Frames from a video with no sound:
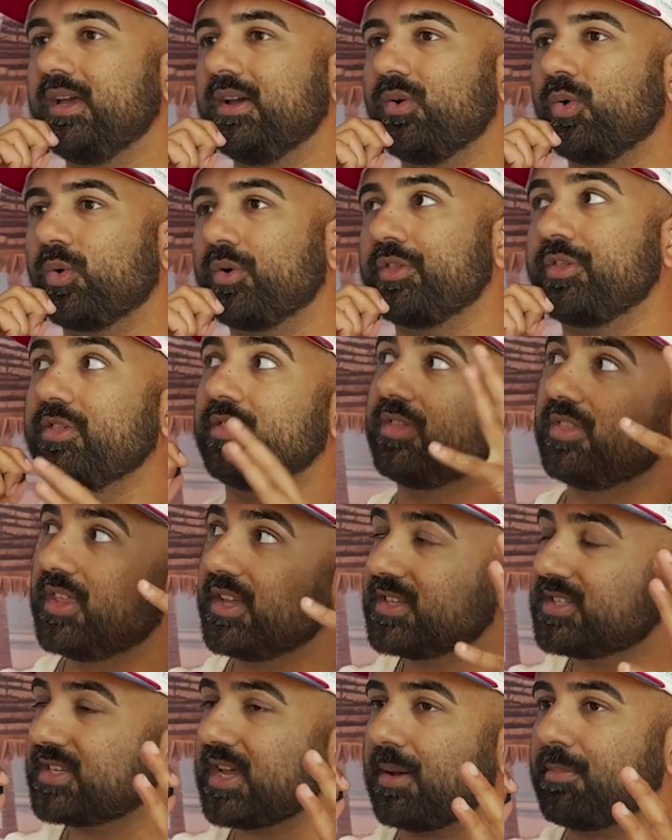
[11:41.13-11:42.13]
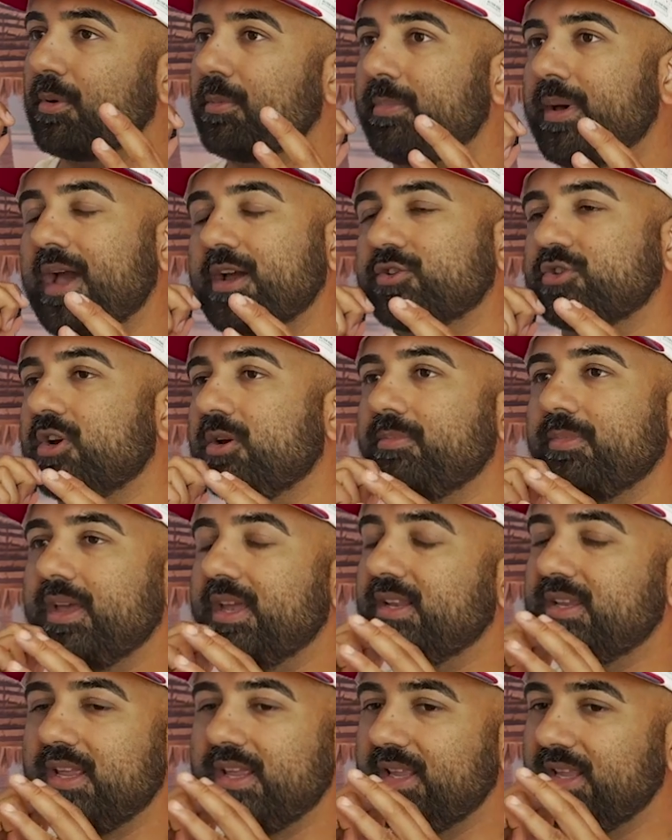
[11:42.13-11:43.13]
or this type of backdrop.
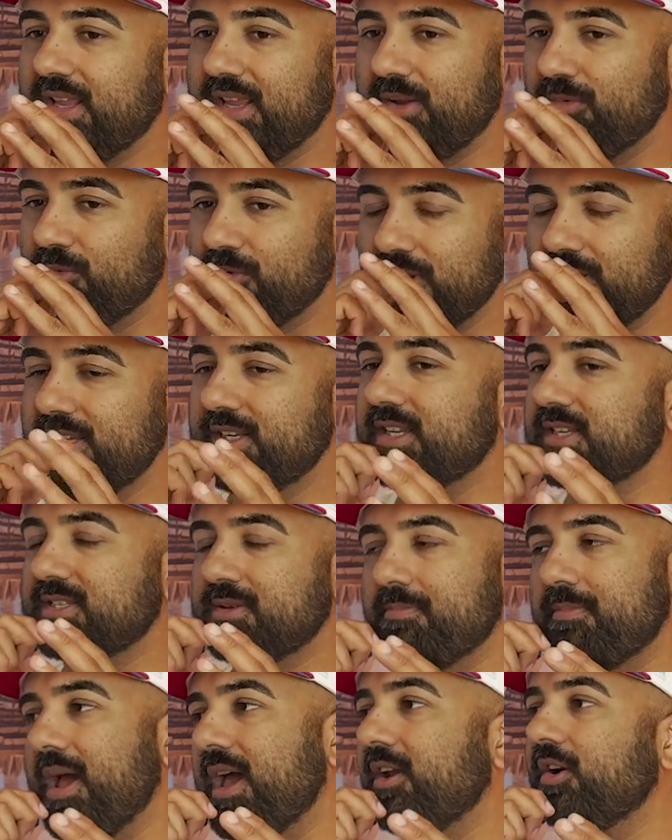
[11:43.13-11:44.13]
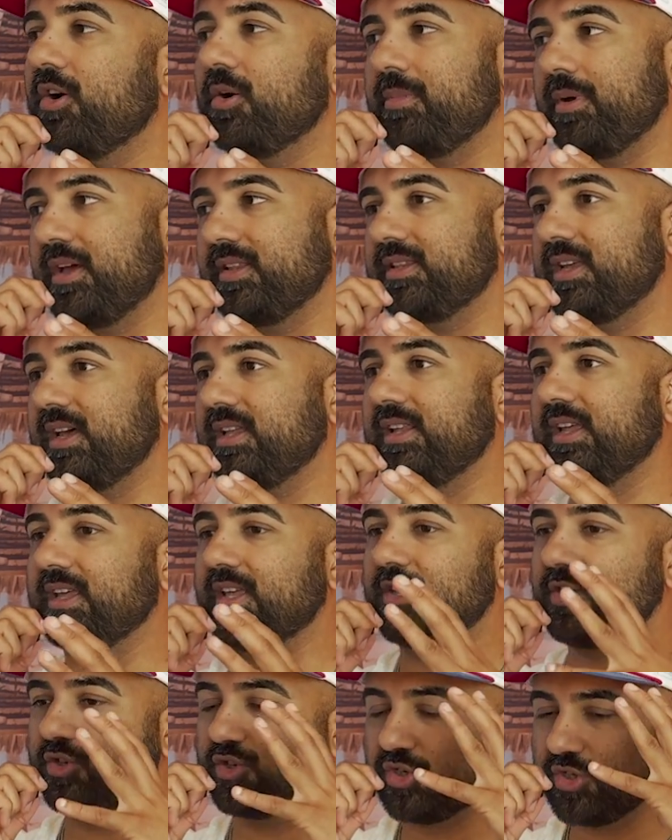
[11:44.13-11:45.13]
It really doesn't matter about that.
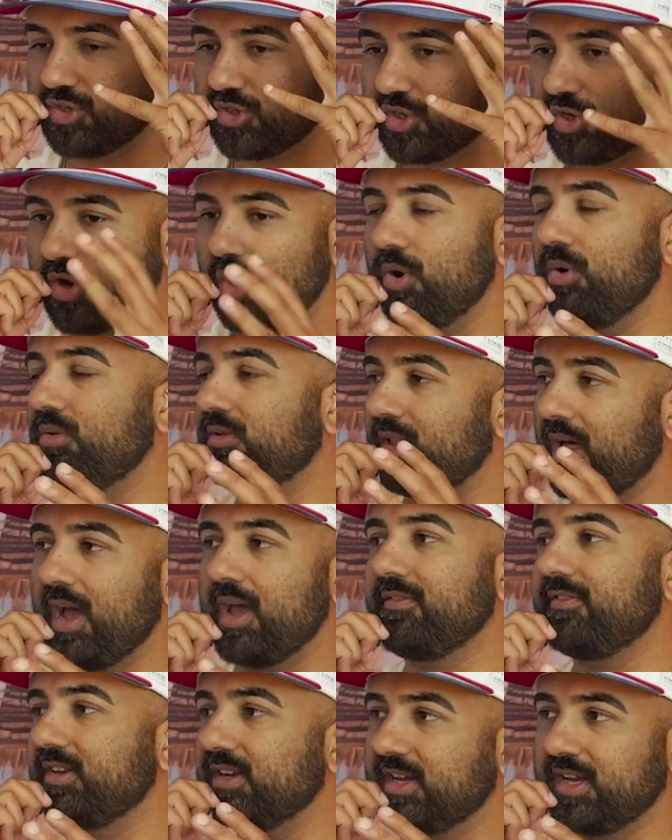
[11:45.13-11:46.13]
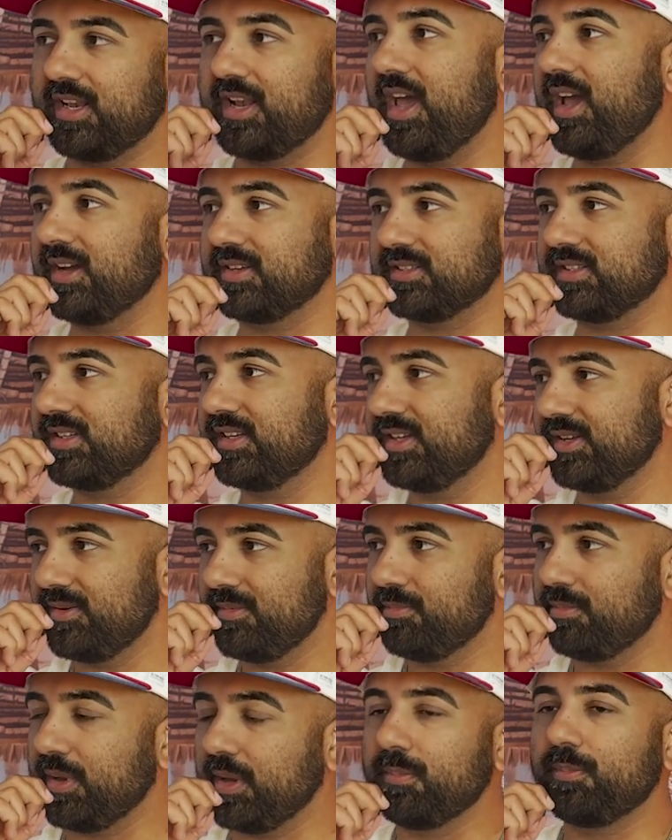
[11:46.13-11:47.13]
Like just go live and connect.
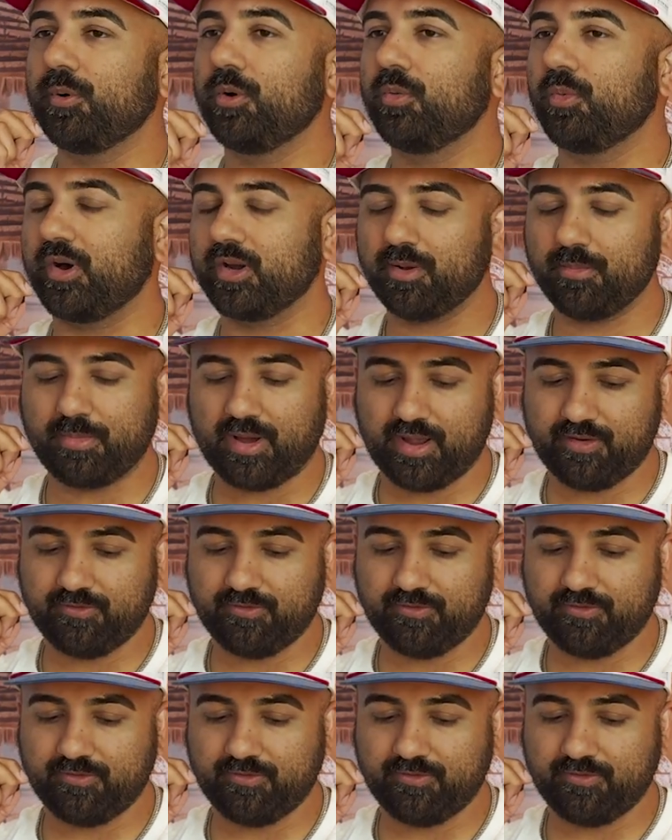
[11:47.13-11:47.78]
People want to buy